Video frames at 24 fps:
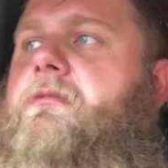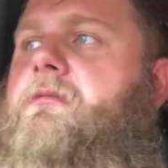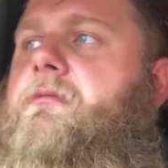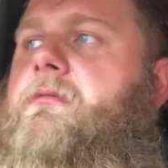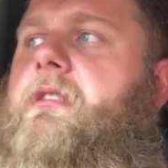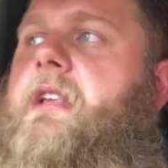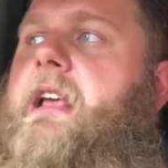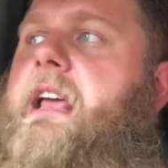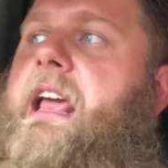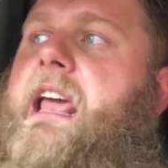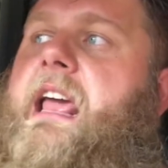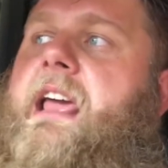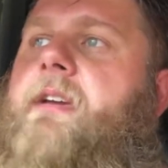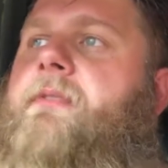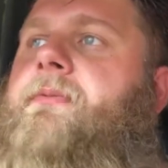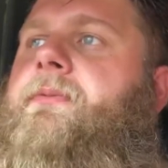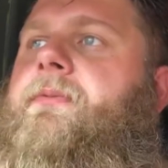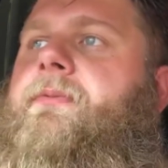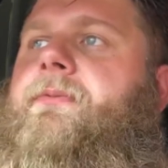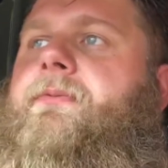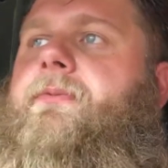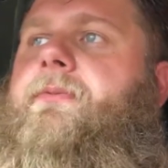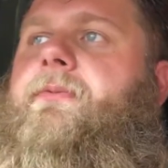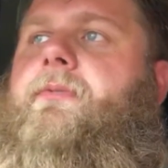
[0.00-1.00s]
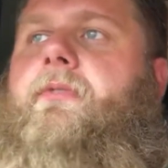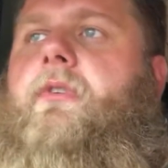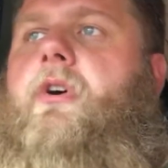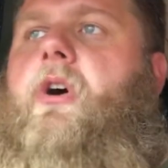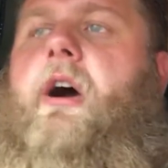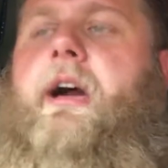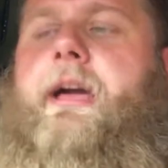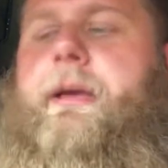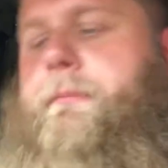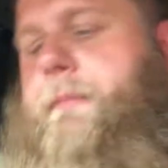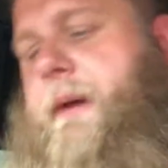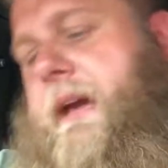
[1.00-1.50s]
If
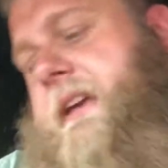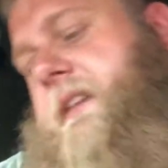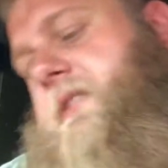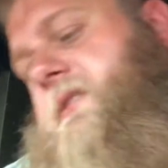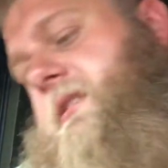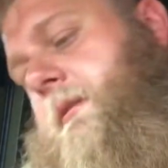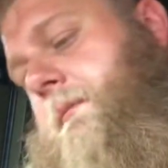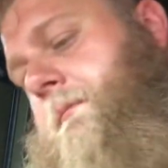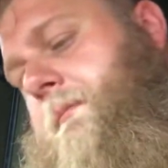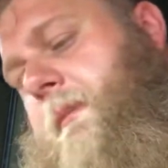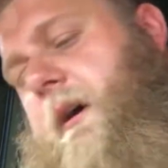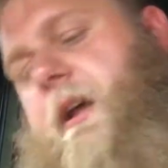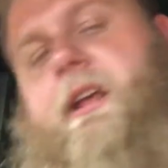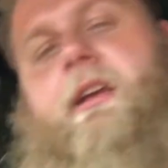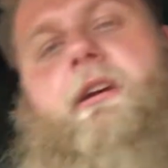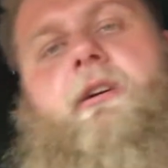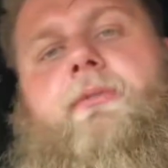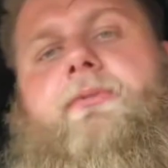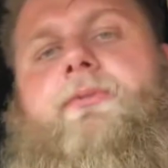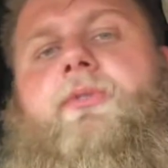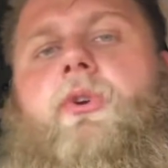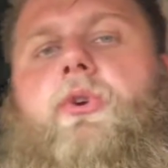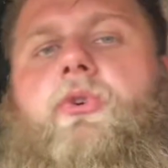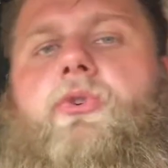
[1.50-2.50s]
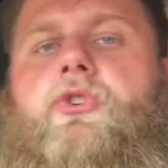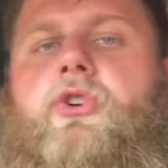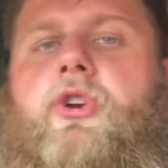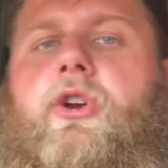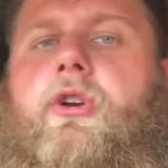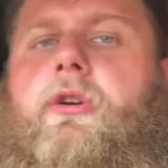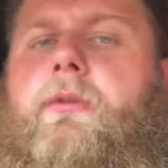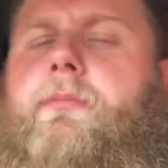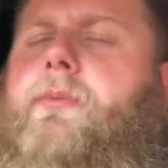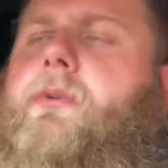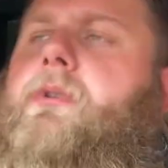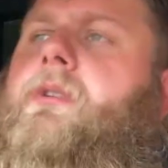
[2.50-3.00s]
I make some money off
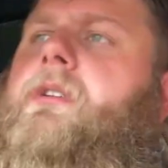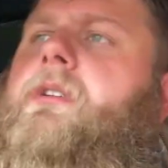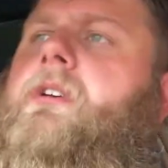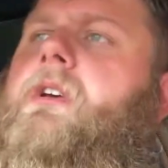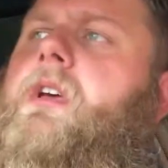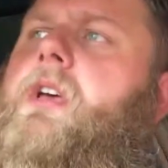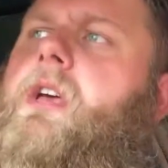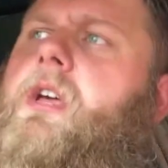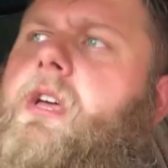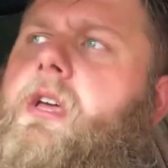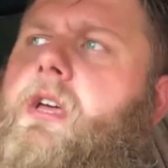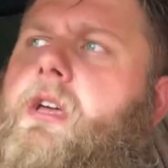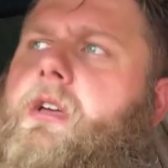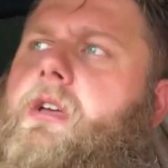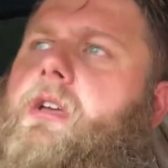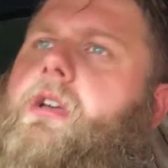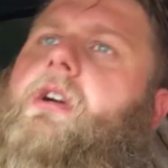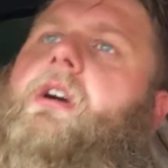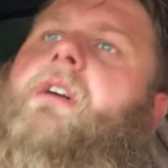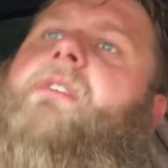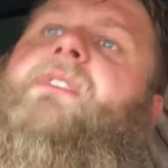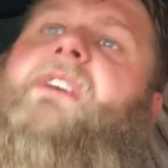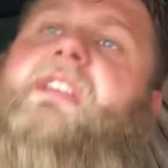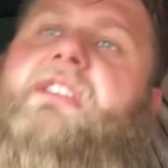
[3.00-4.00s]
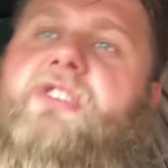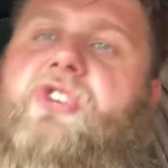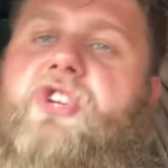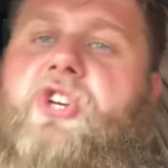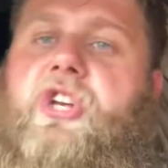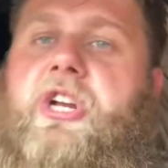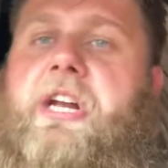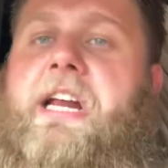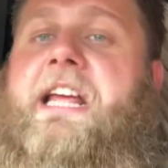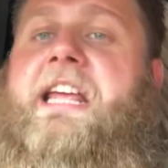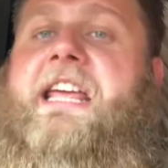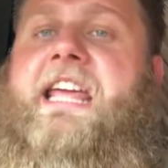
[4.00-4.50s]
YouTube and
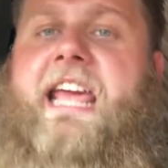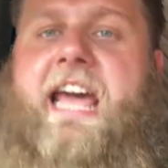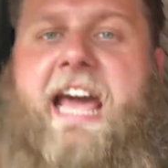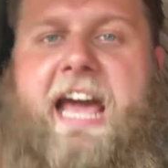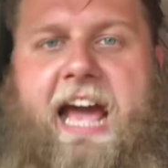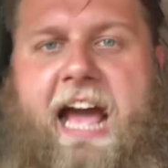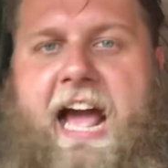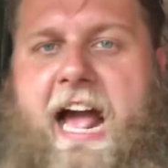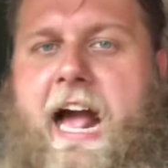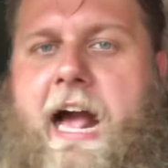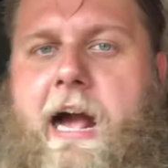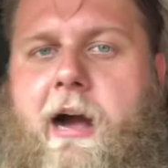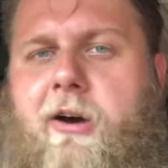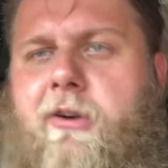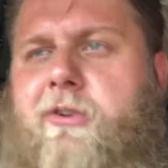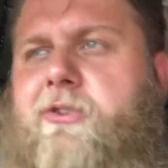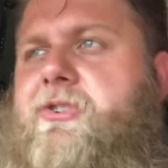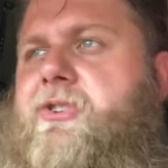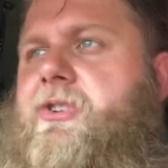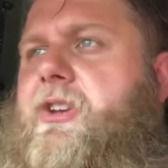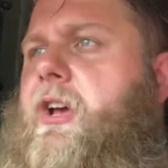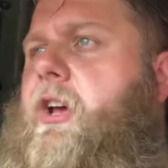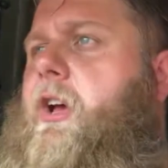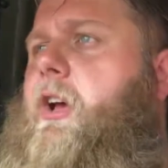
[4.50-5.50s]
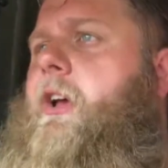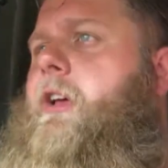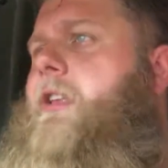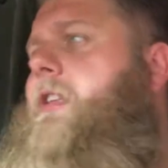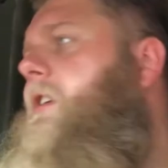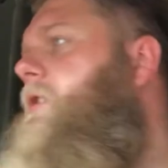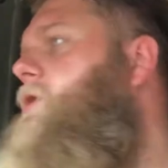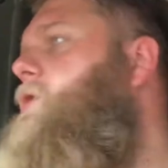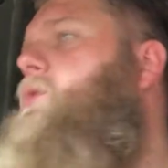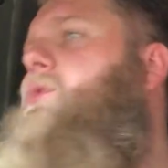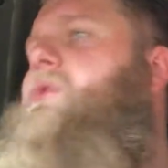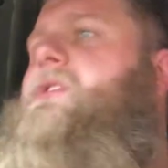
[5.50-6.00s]
eventually get a house,
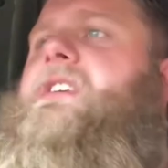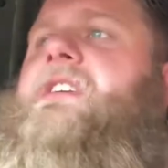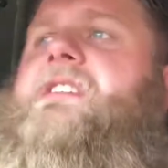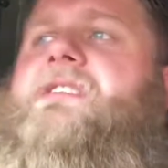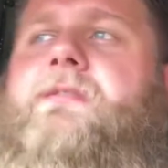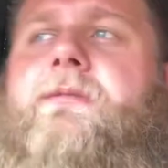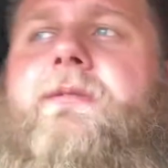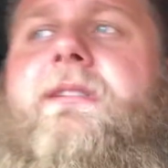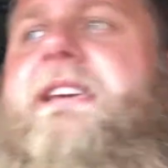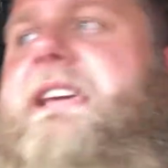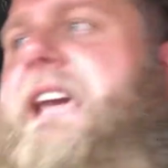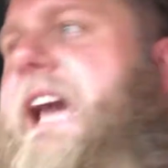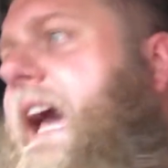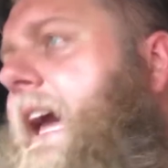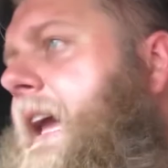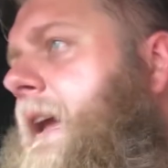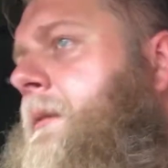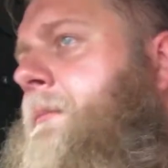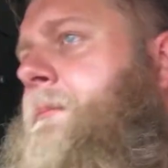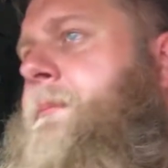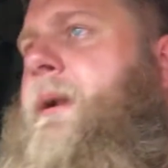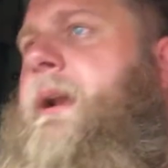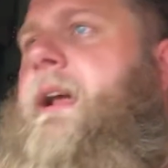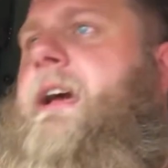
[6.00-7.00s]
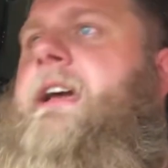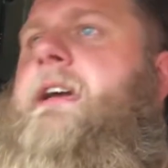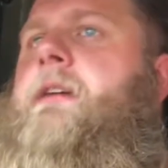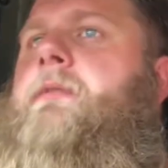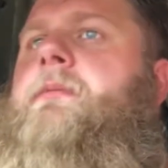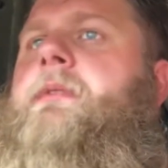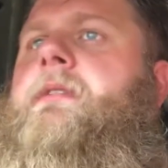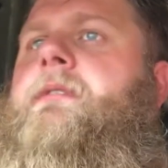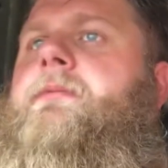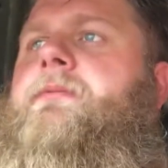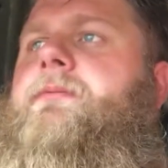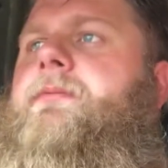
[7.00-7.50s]
then you'll see some gameplay
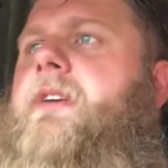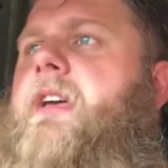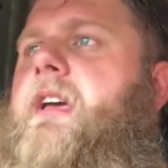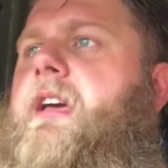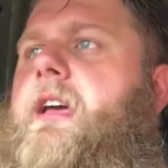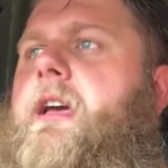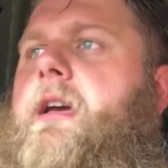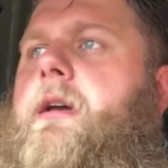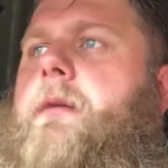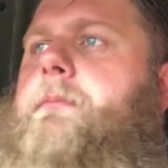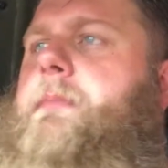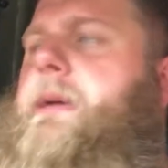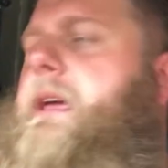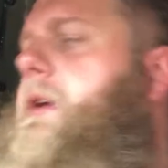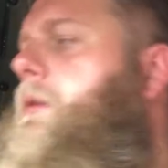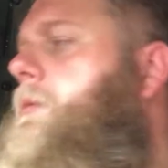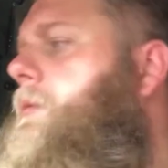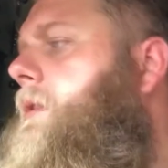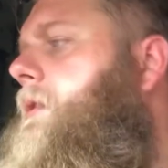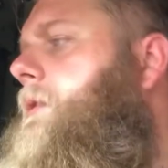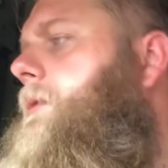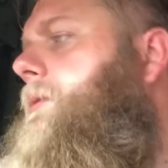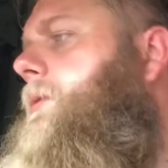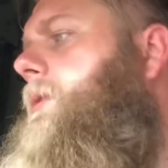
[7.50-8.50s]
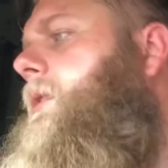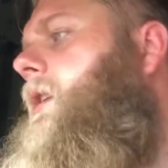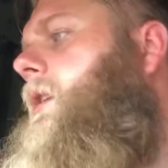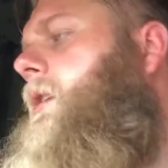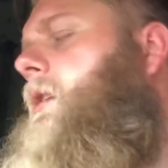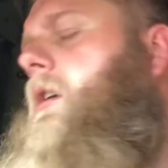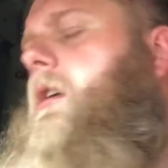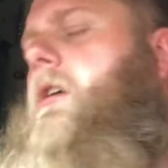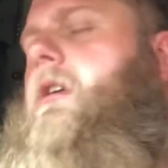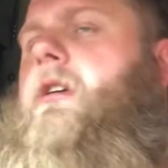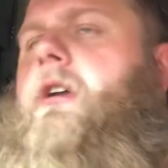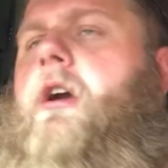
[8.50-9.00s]
with me with a
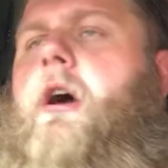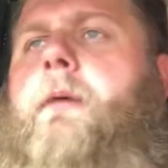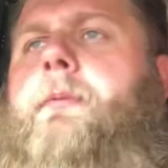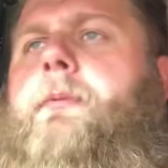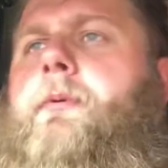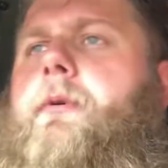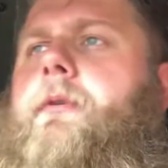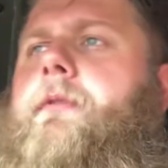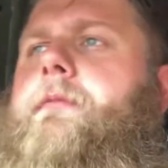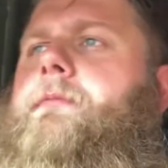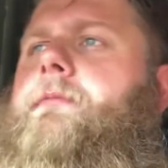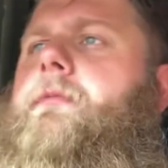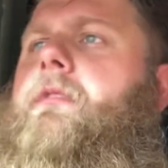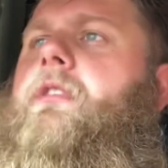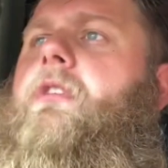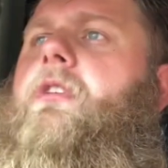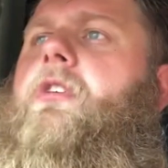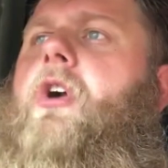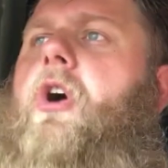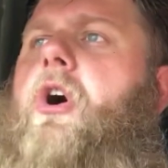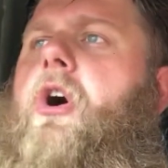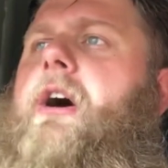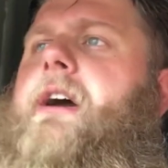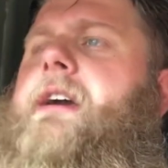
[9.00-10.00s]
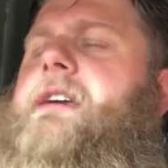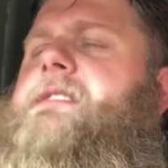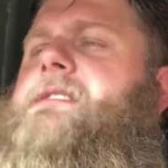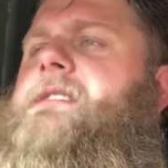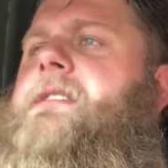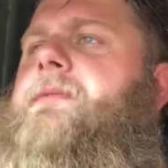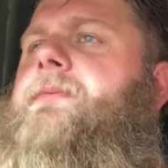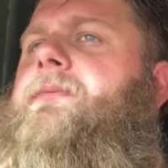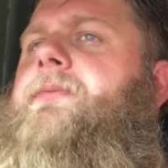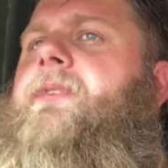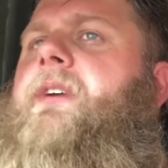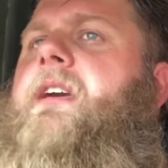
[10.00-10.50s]
couple of the guys and
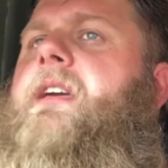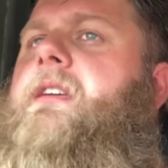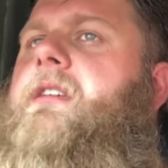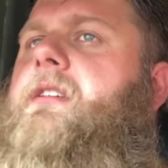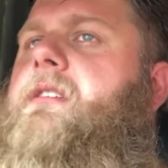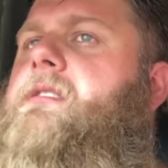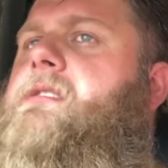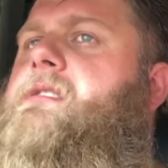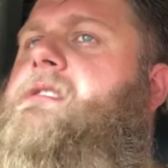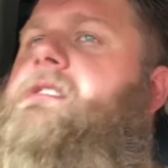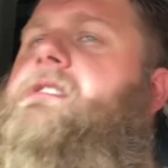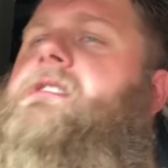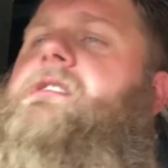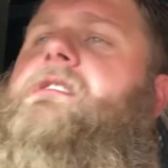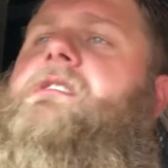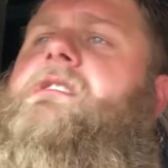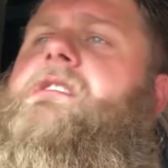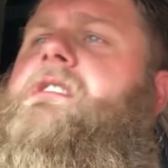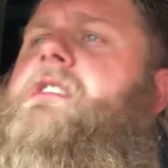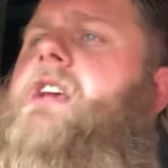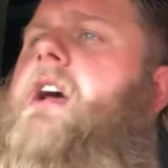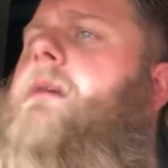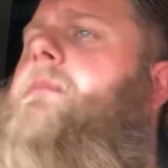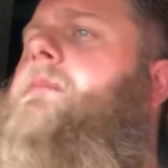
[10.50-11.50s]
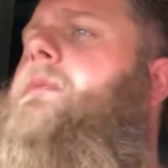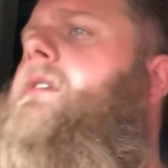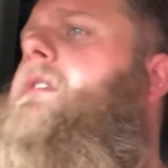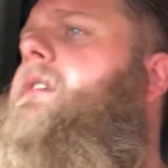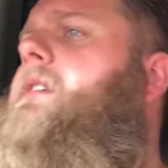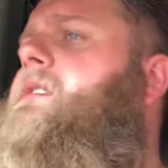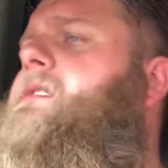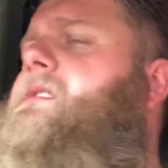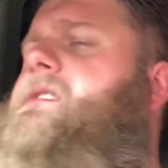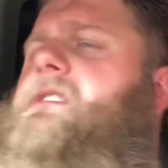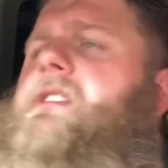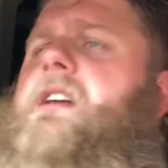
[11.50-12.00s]
everything, and some of
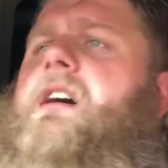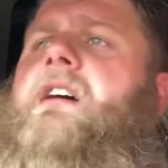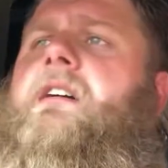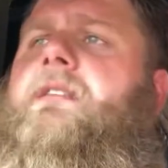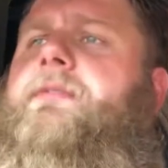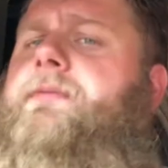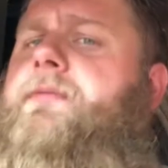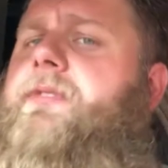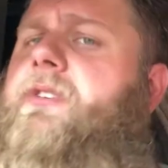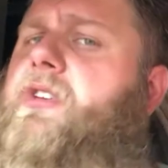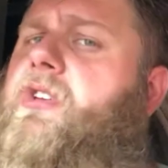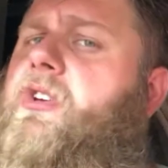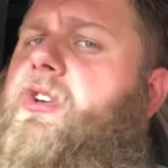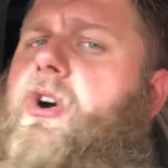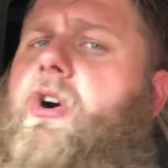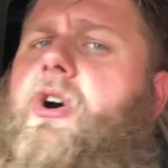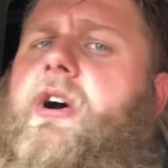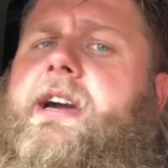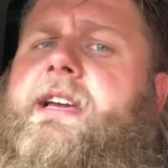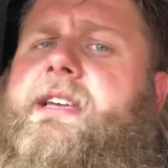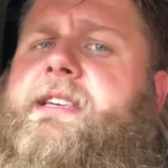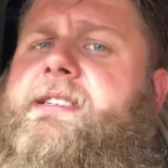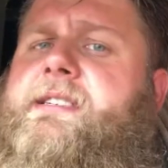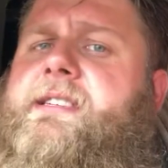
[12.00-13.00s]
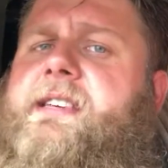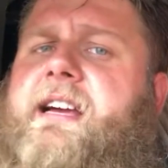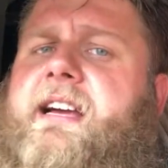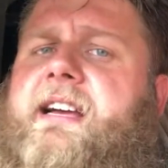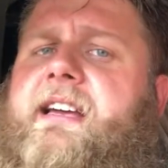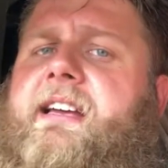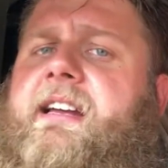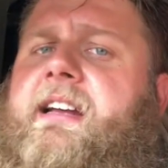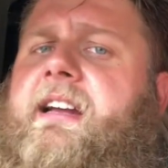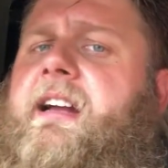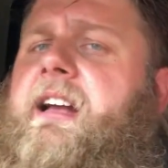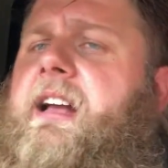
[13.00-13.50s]
the stuff the guys
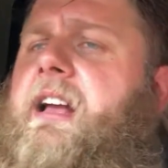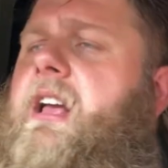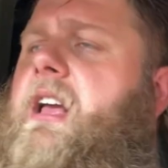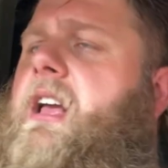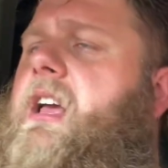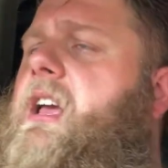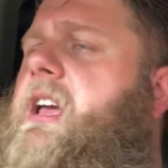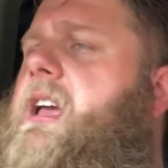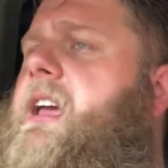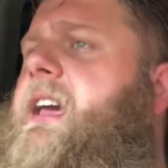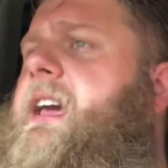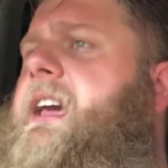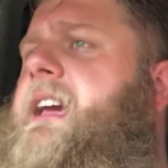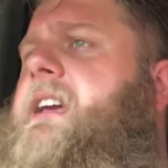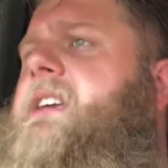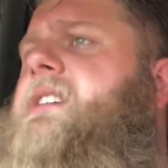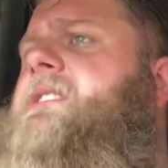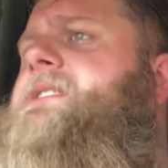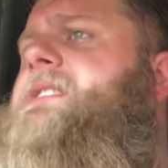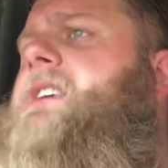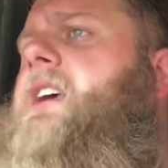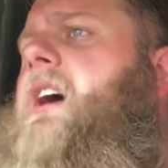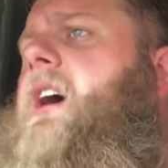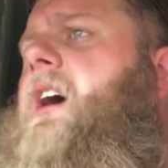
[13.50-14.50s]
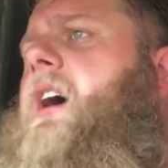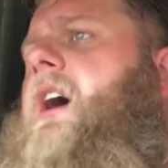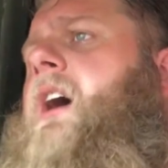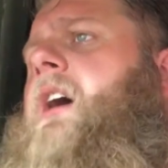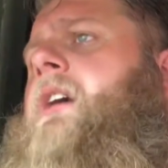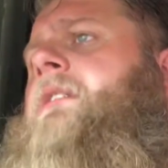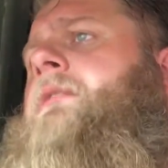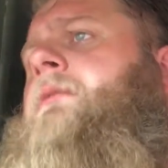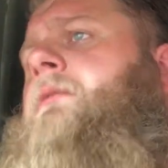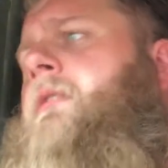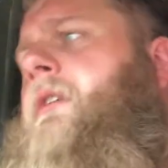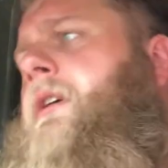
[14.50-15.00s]
say is
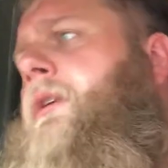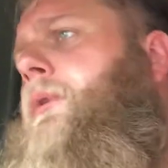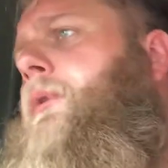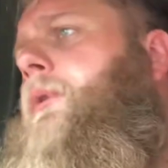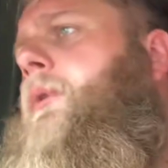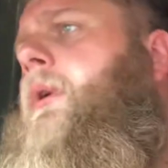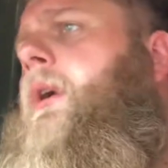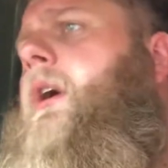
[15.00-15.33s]
unreal,